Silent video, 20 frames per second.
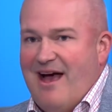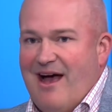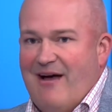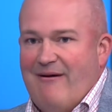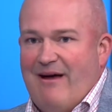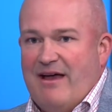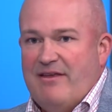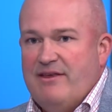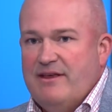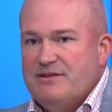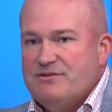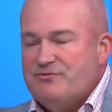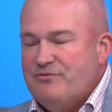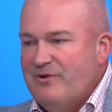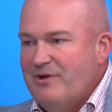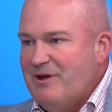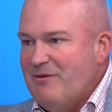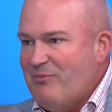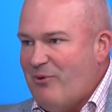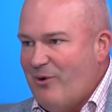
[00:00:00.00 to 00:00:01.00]
I think it's
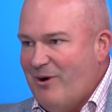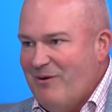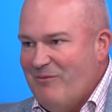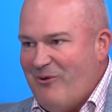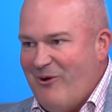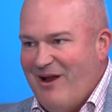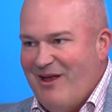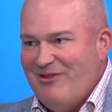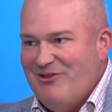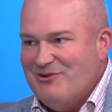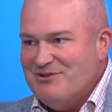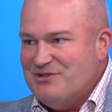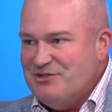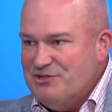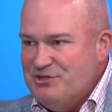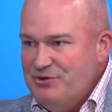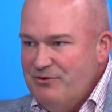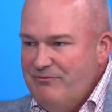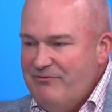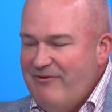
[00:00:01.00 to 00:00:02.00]
really important to point out those are
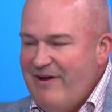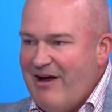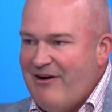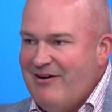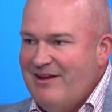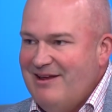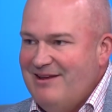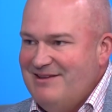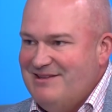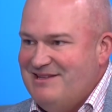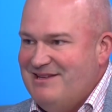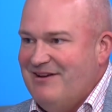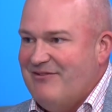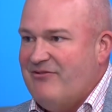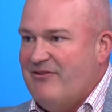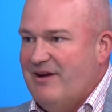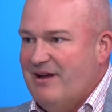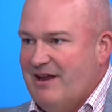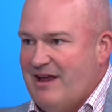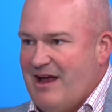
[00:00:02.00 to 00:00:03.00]
two very different